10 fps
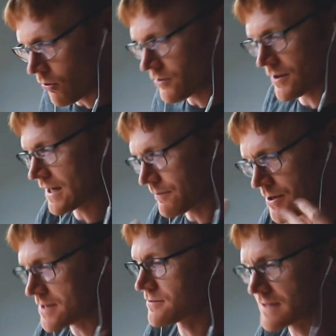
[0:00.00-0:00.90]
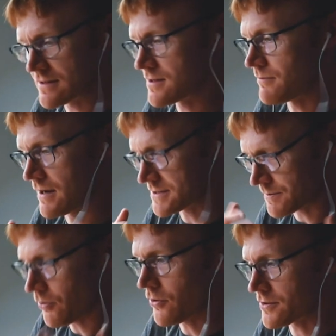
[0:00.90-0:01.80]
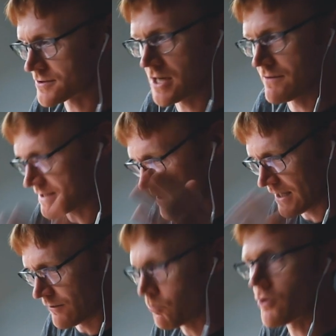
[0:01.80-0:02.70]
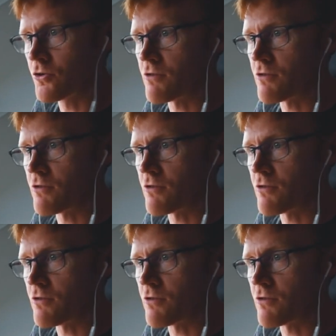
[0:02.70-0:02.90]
all the kind of personal data that might support your service in kind of one